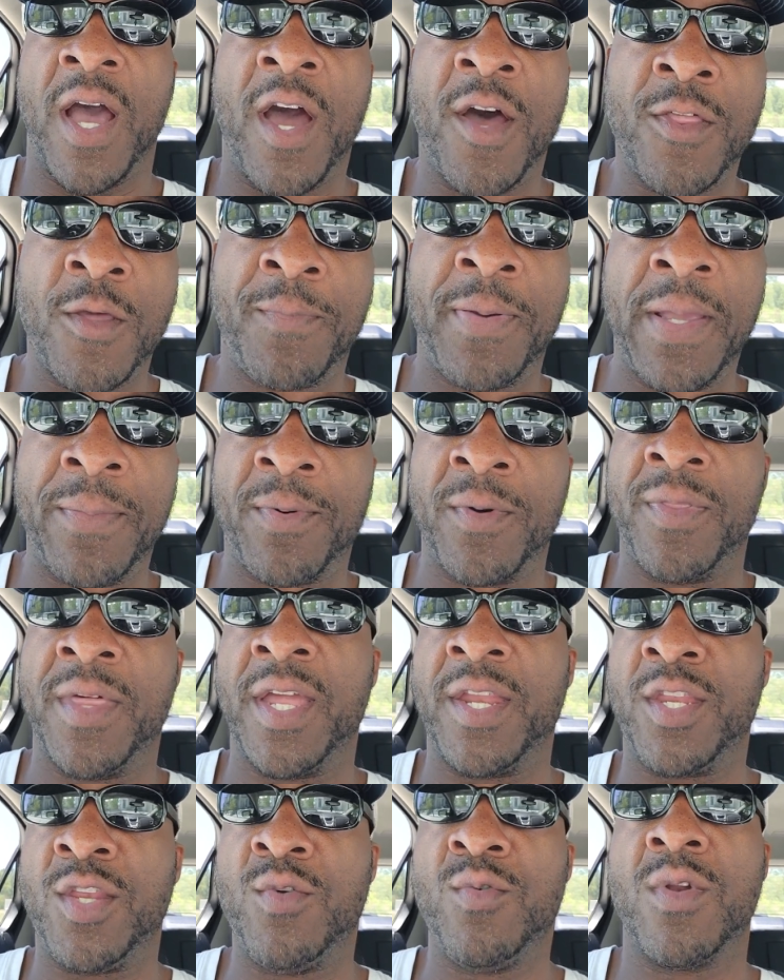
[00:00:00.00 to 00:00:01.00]
other people
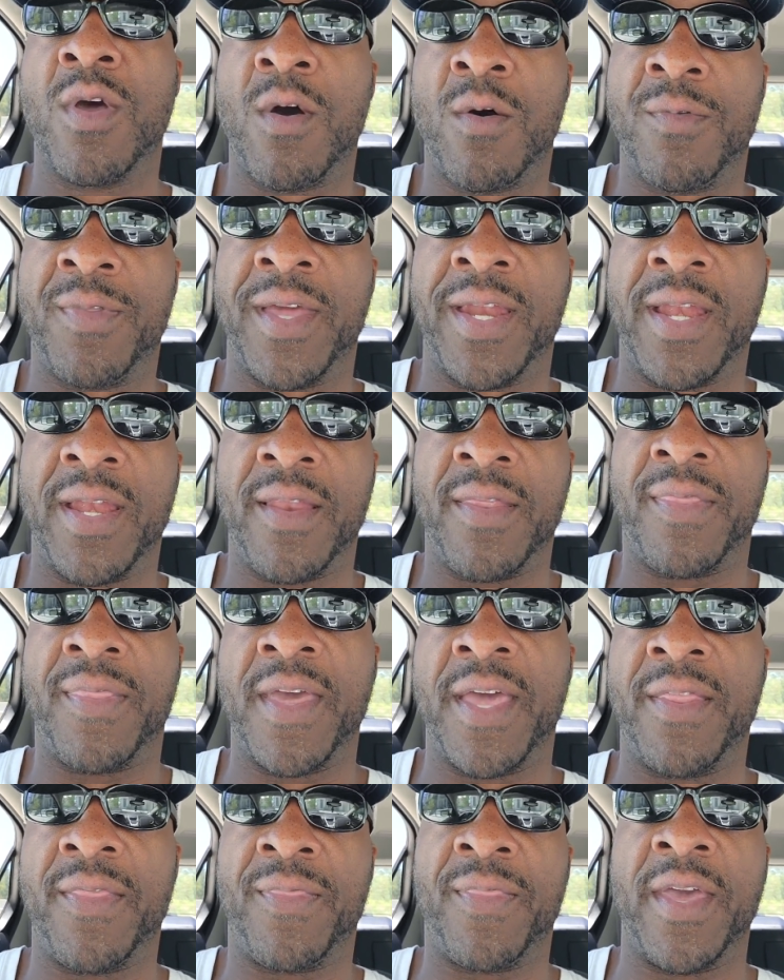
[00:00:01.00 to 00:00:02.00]
that you know
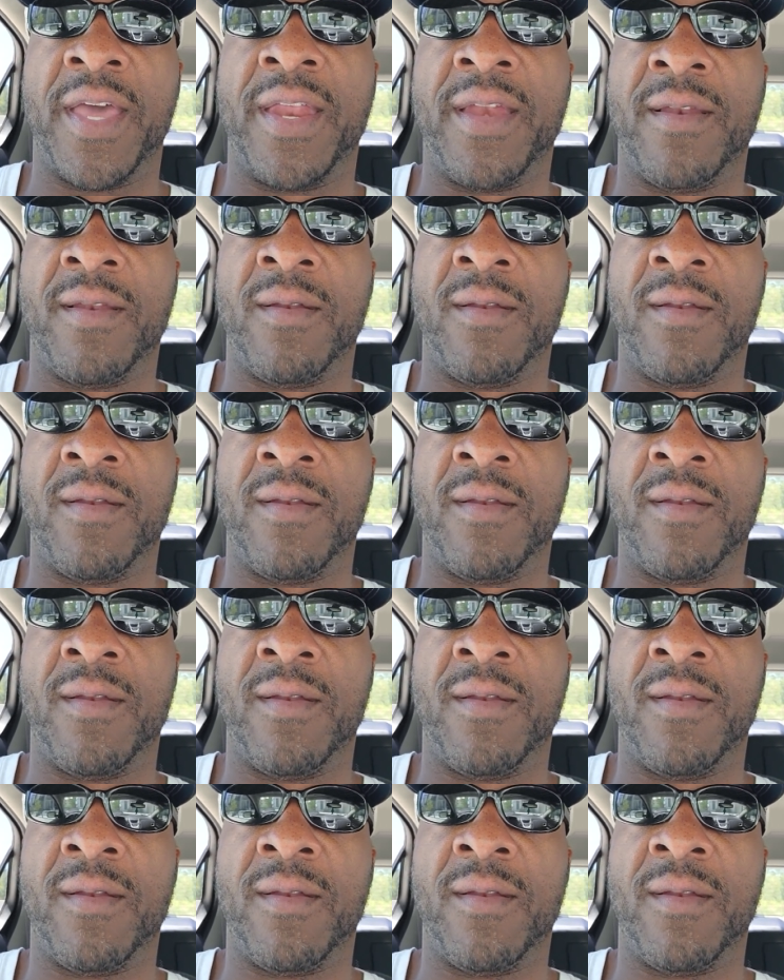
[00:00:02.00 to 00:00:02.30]
that